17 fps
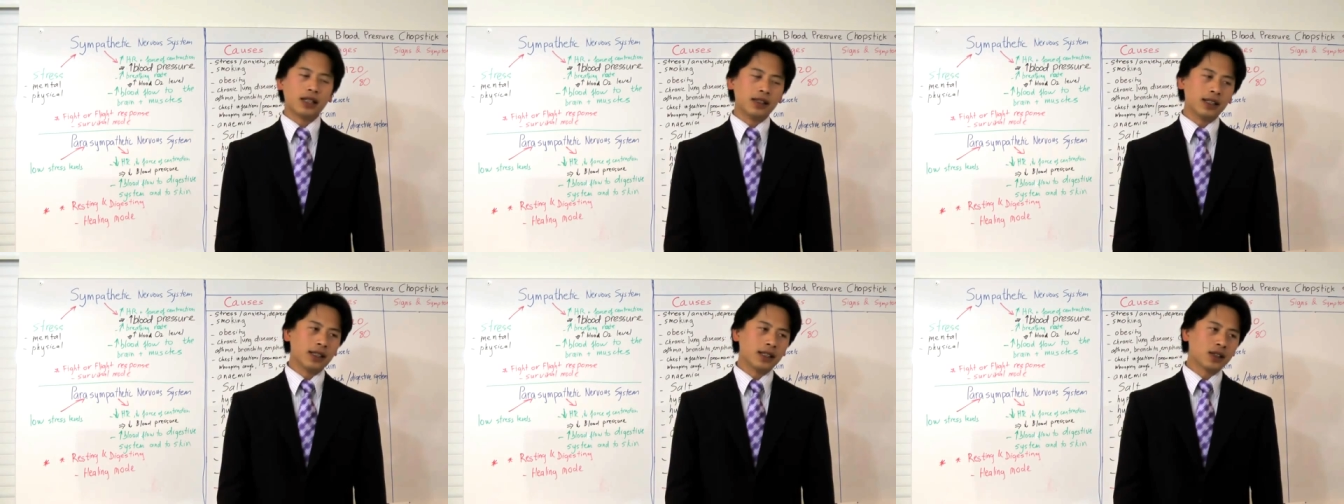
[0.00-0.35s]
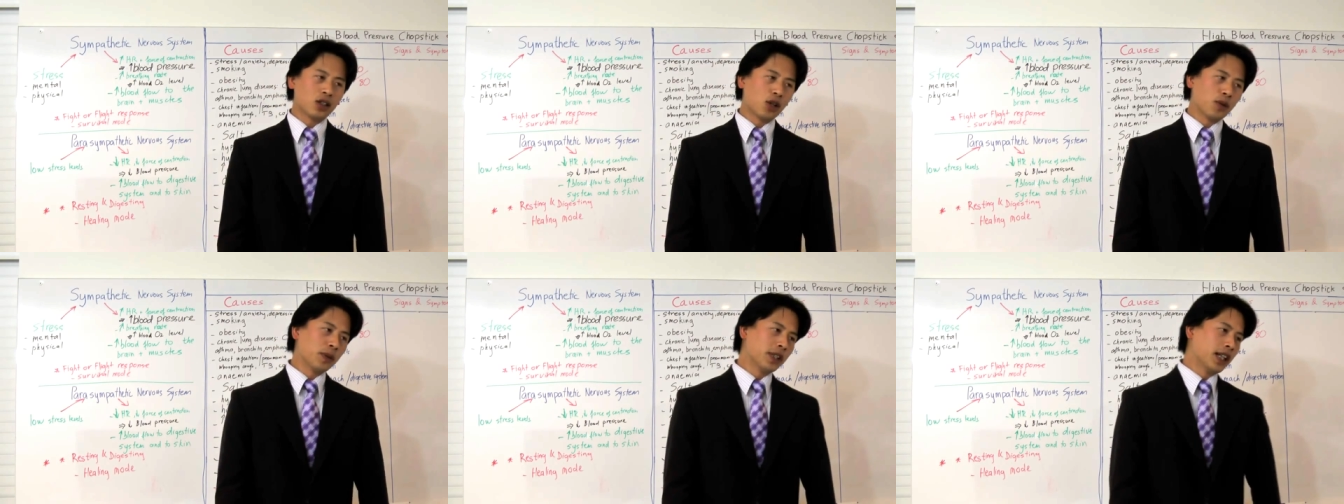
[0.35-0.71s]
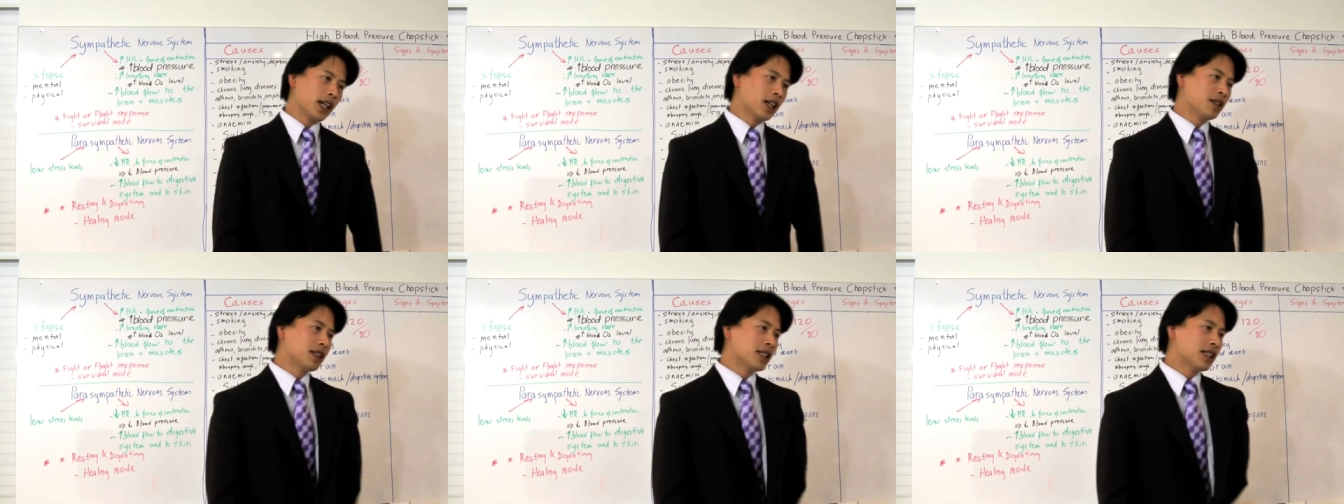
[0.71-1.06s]
Another common
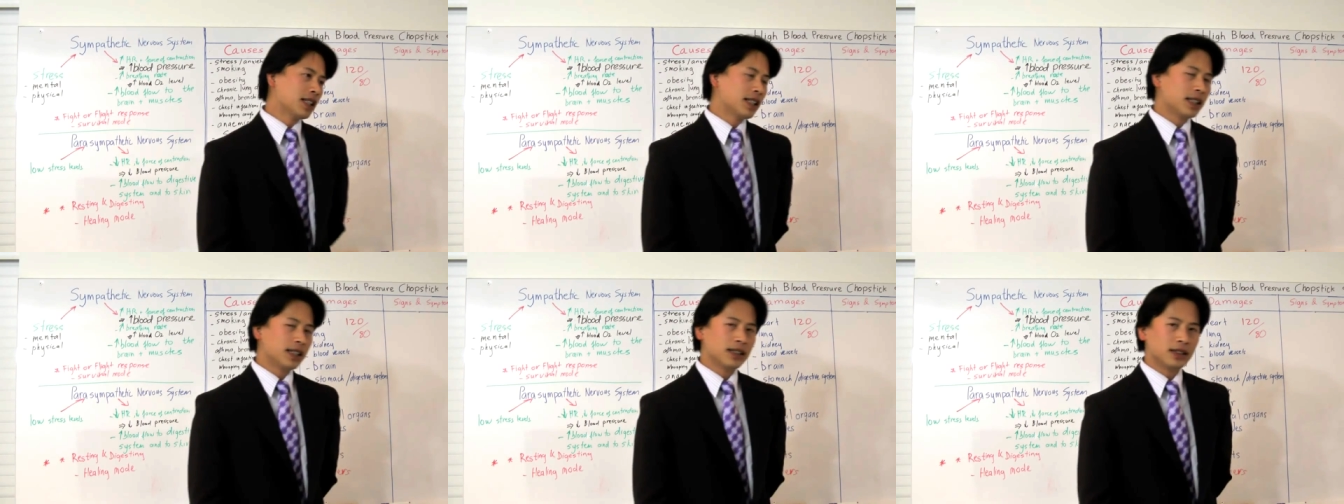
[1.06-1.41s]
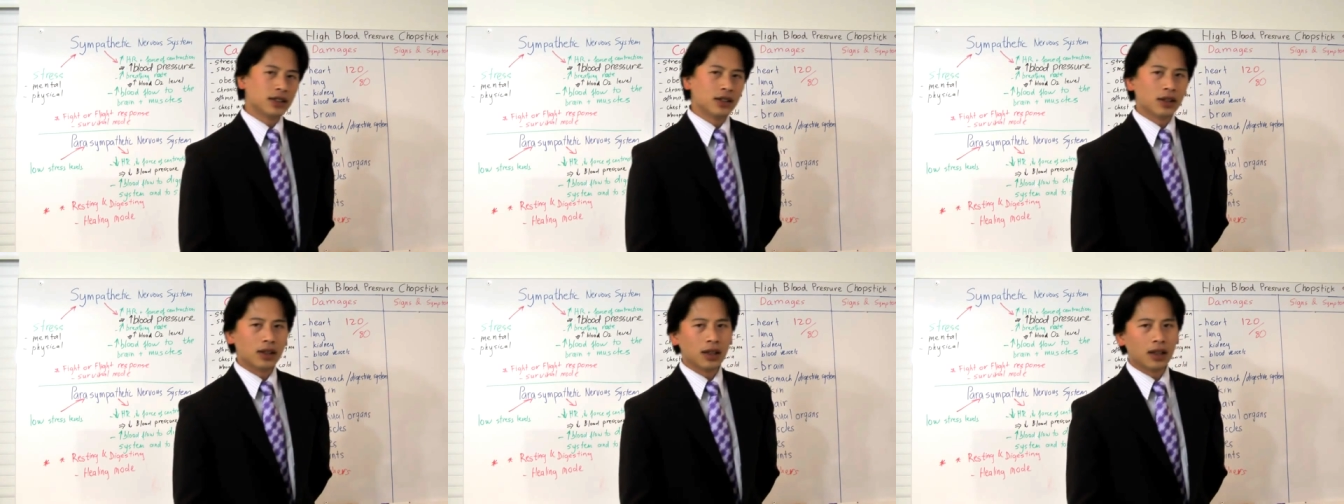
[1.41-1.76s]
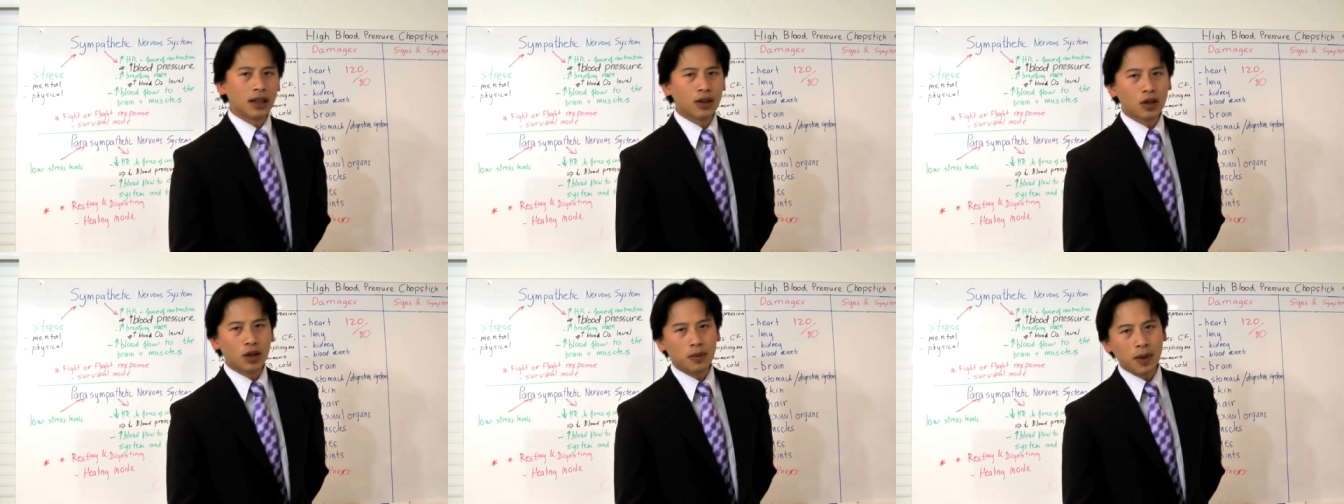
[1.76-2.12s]
area is your
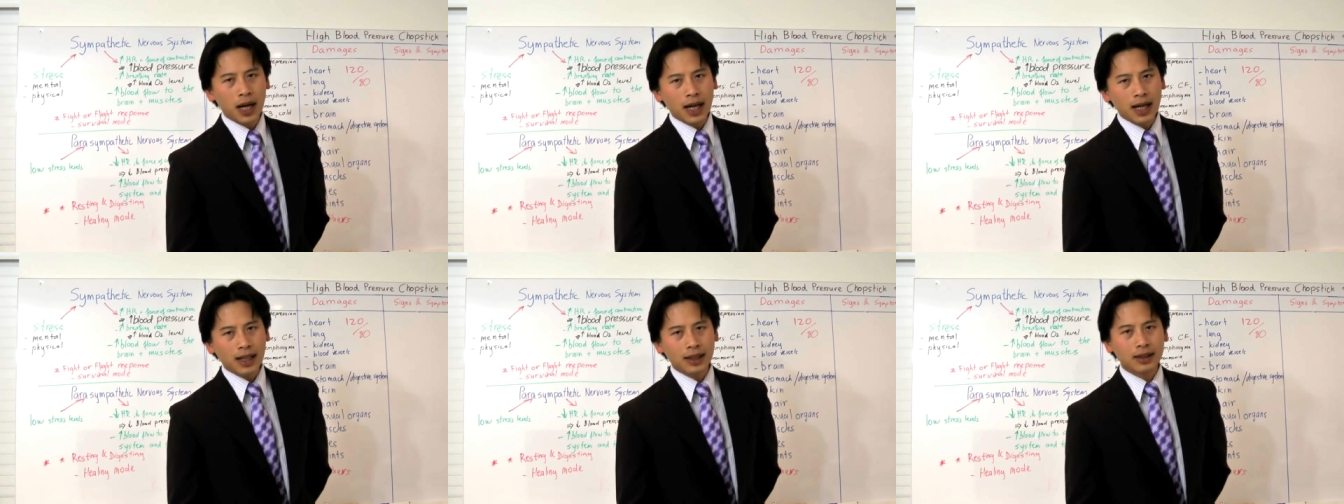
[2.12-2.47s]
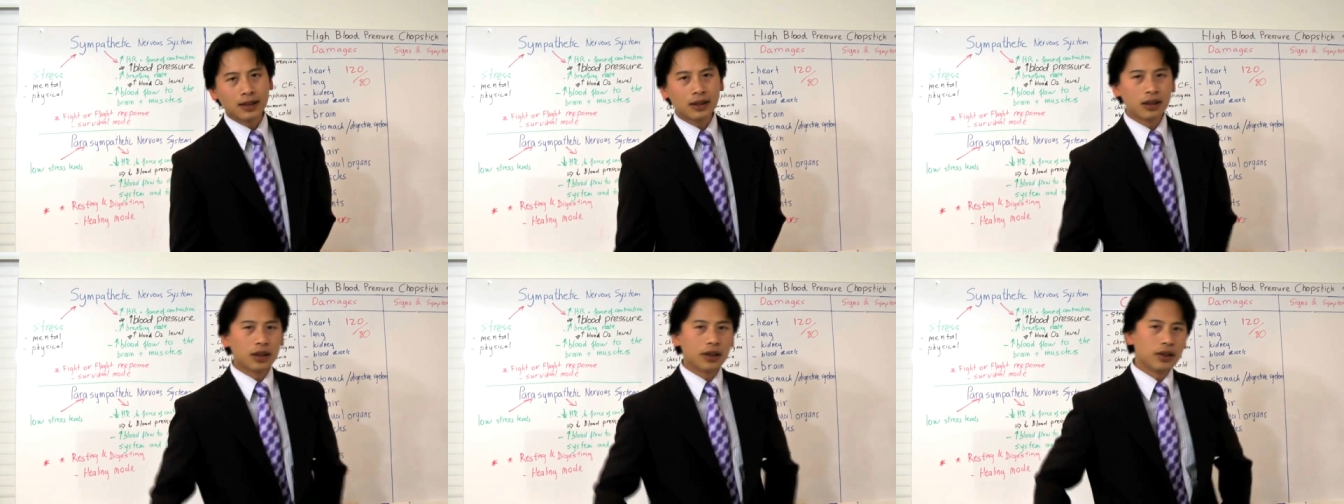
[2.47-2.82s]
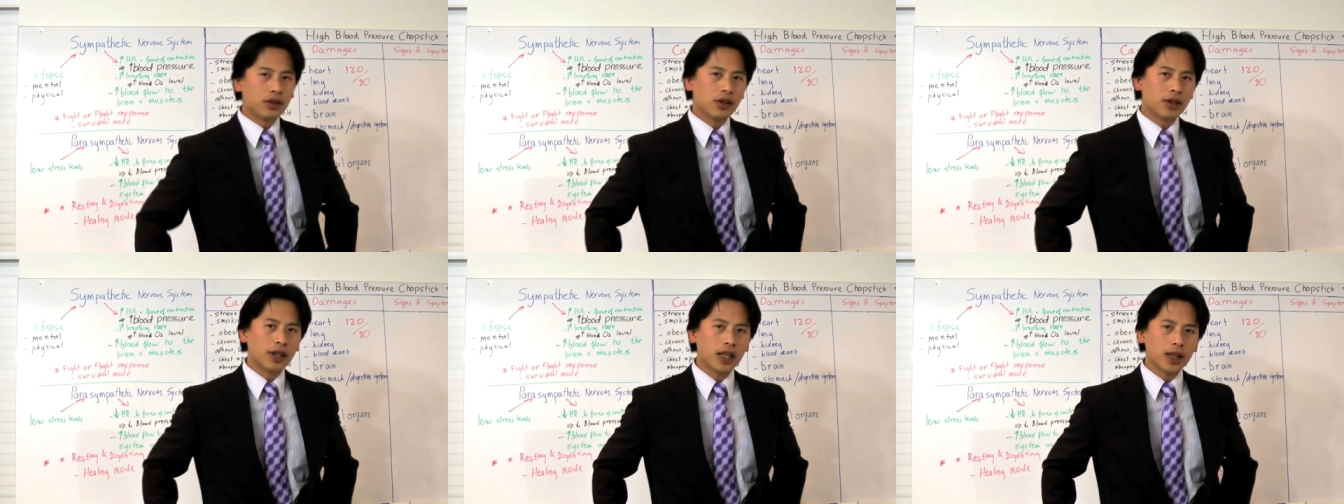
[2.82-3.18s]
lower back,
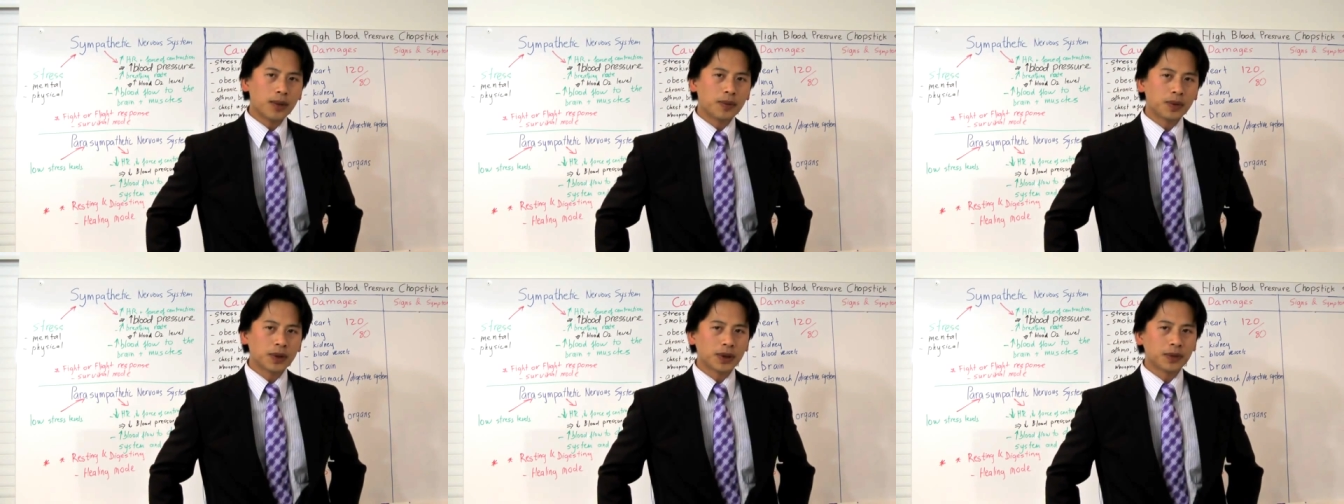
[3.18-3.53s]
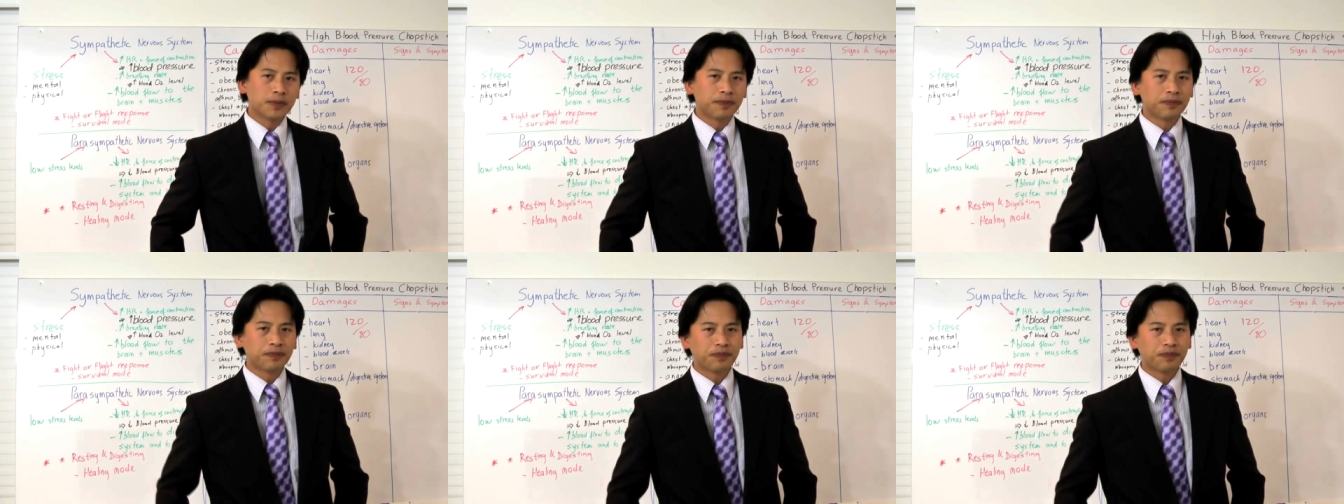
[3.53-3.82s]
your hips.